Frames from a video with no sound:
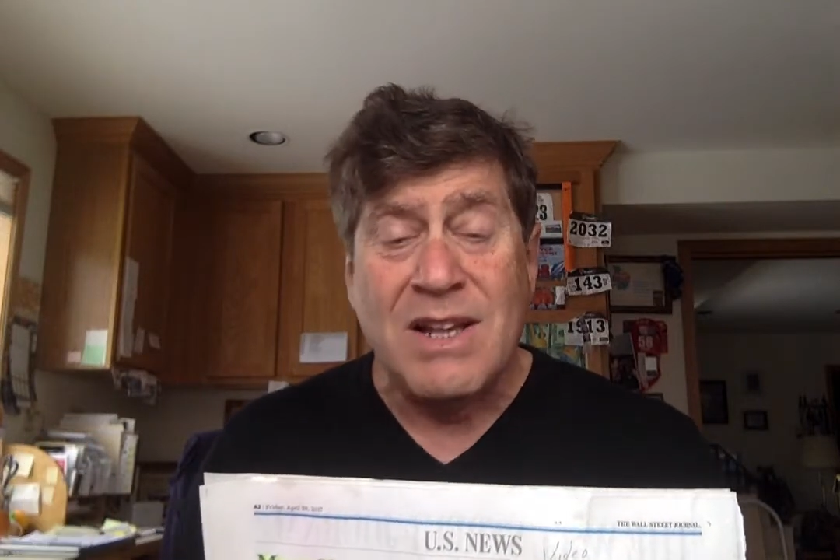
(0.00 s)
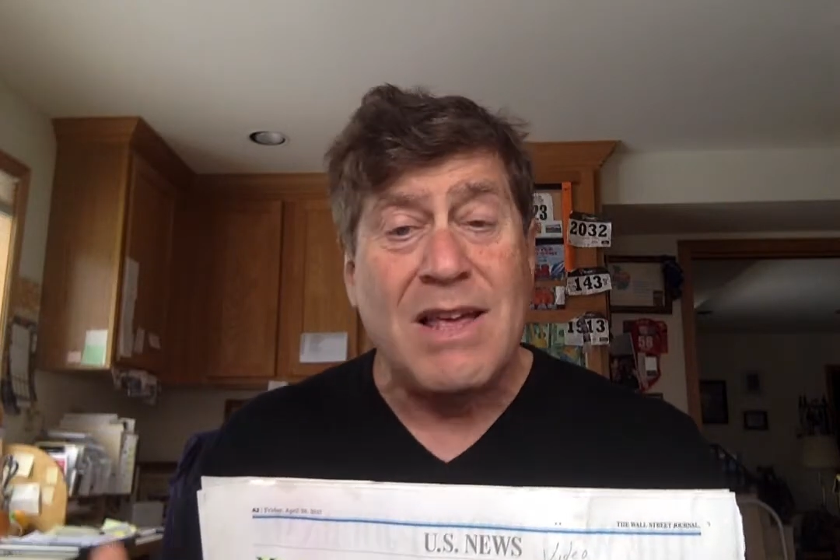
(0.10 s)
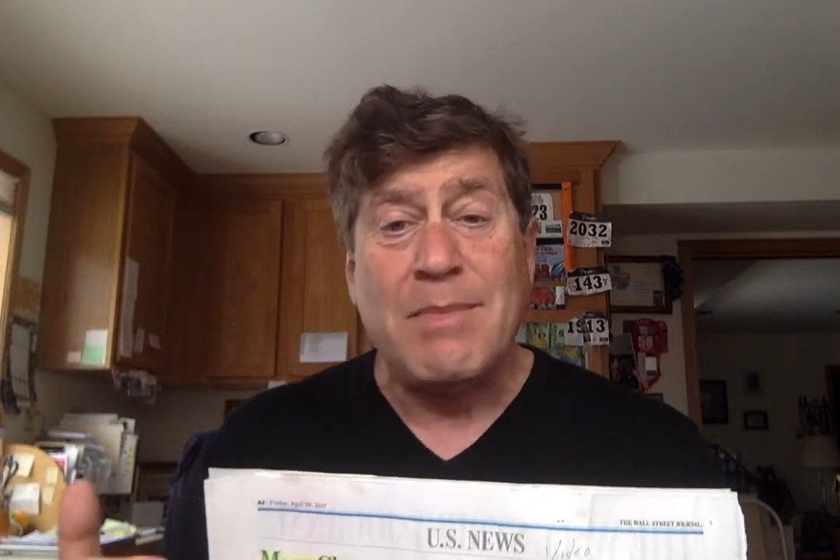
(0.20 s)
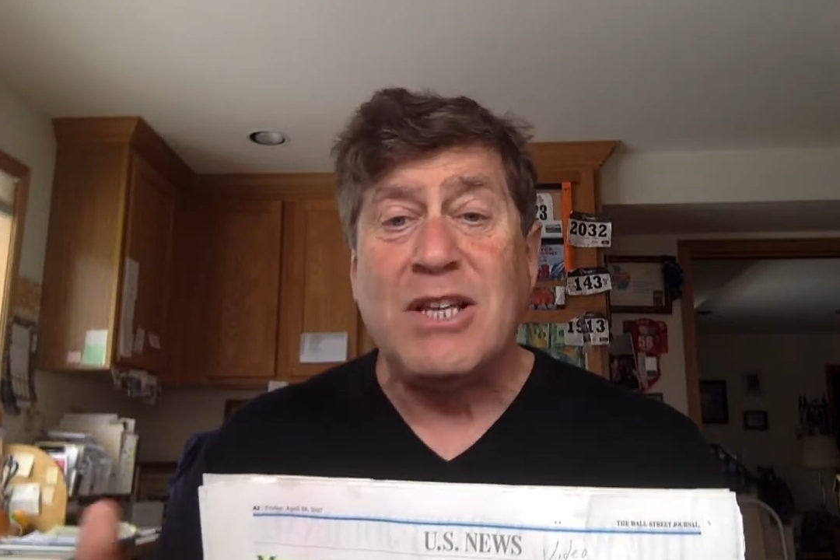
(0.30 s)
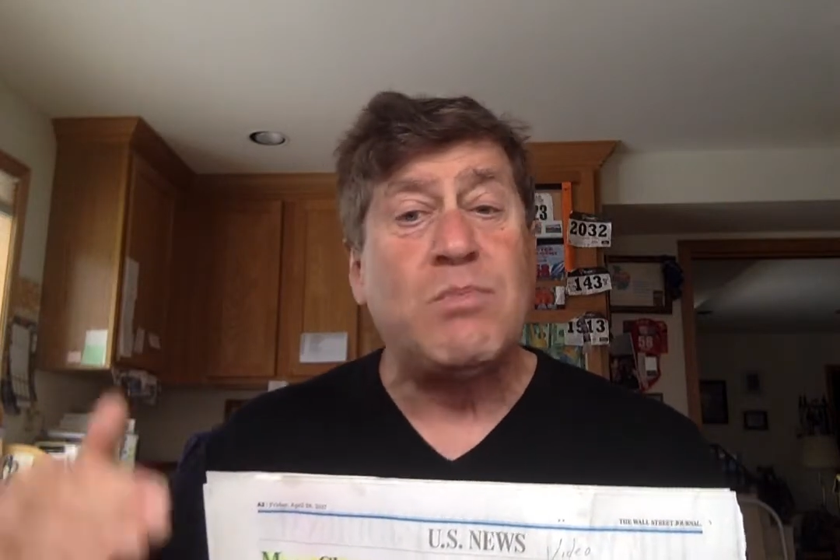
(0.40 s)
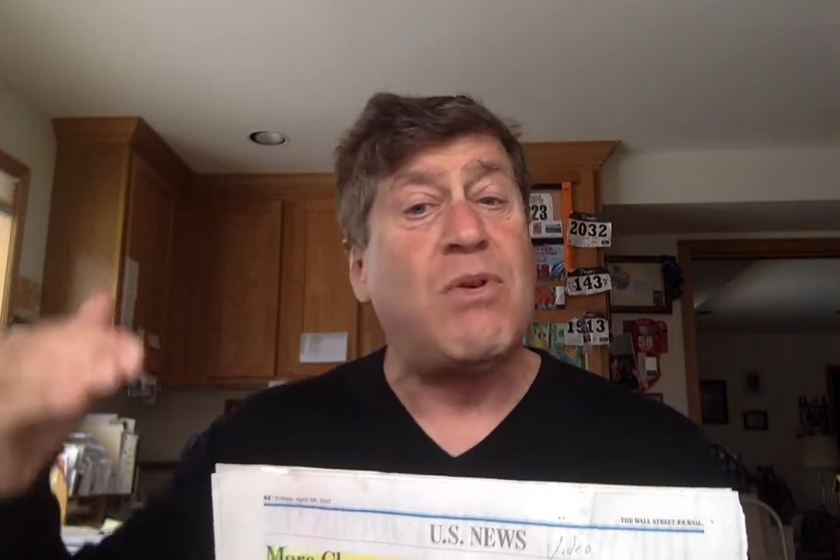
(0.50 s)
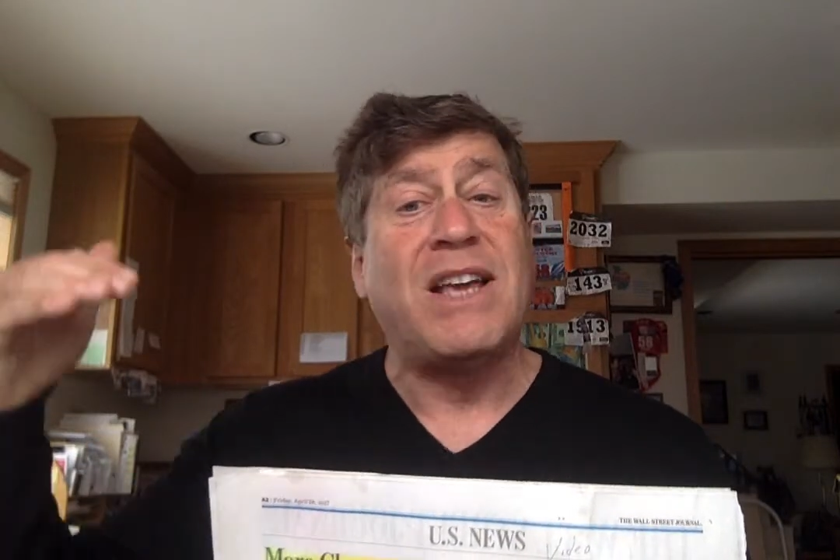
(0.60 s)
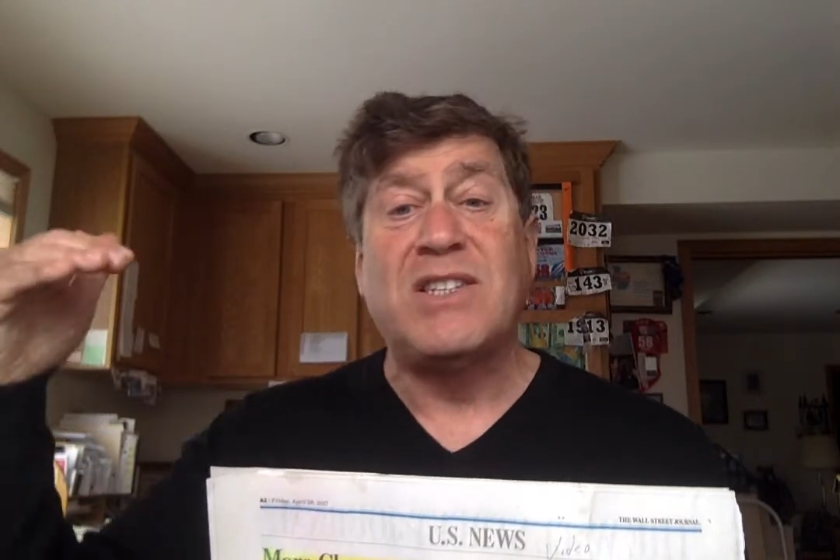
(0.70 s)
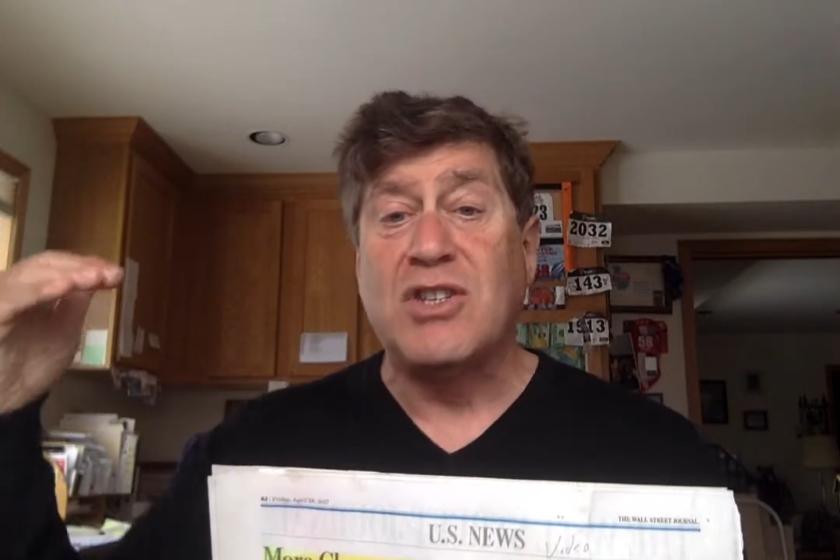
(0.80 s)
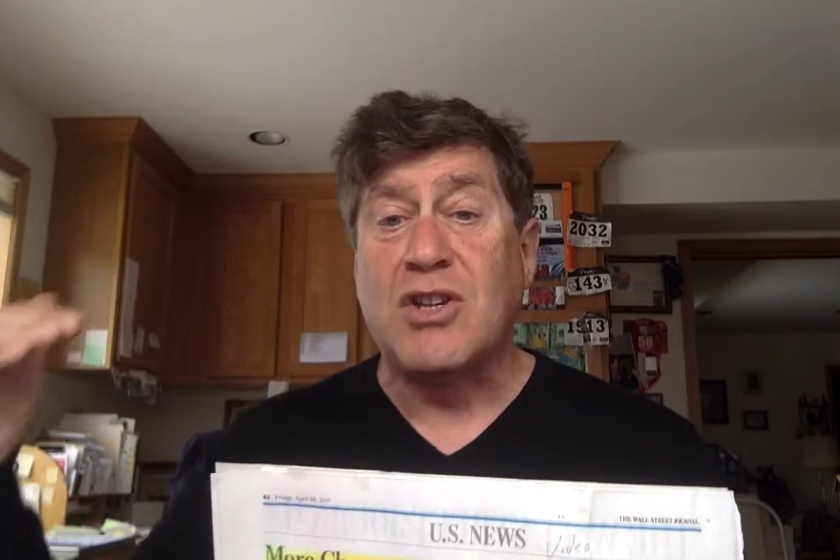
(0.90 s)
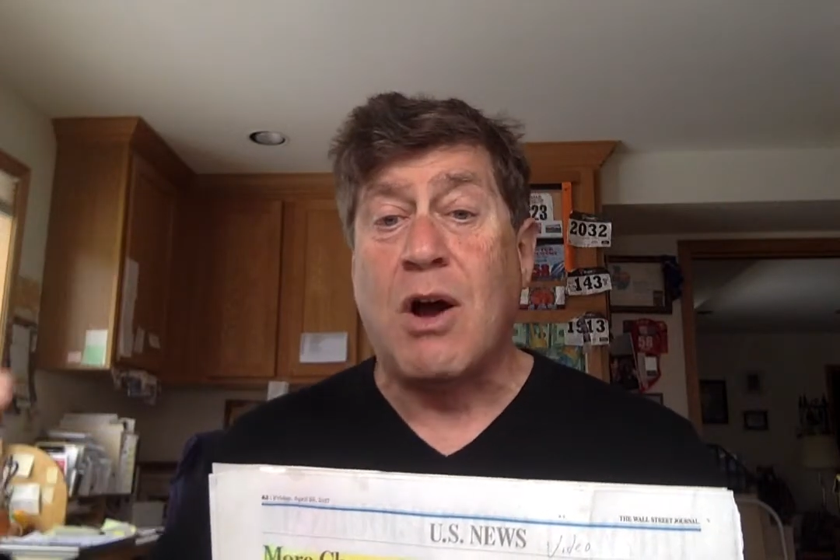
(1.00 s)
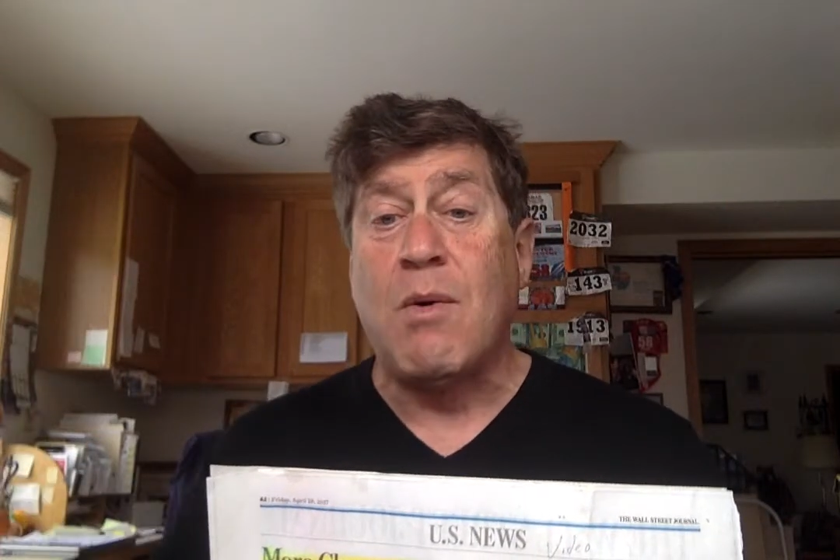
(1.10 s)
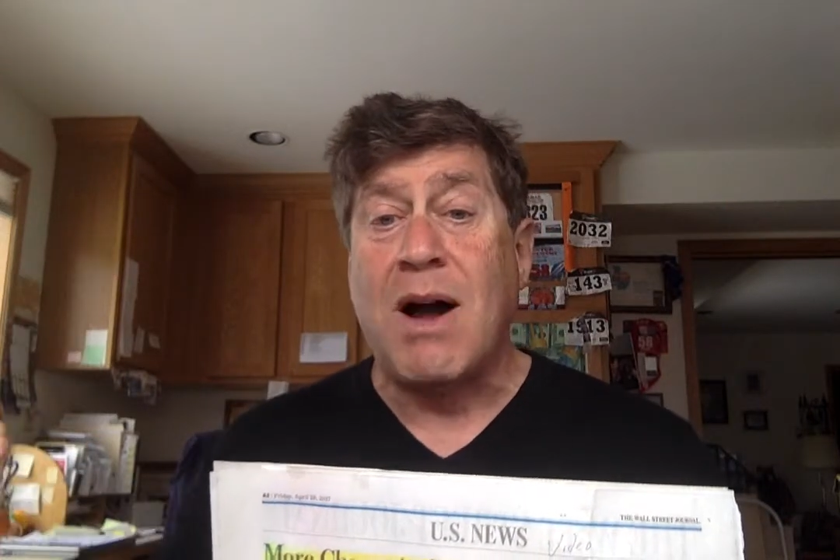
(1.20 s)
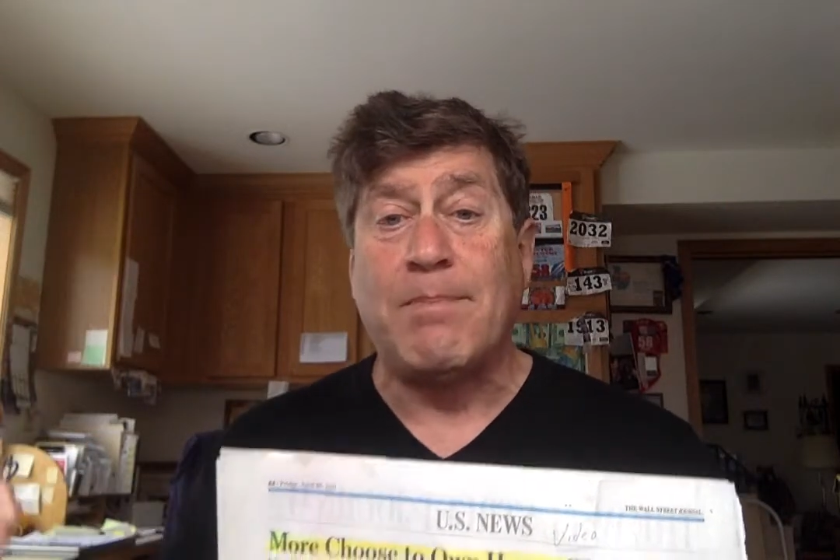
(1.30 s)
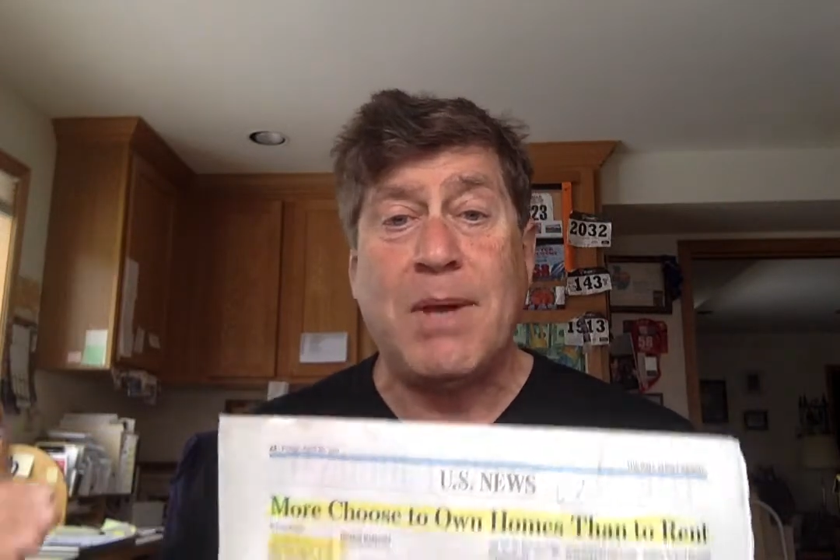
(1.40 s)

that means prices go up.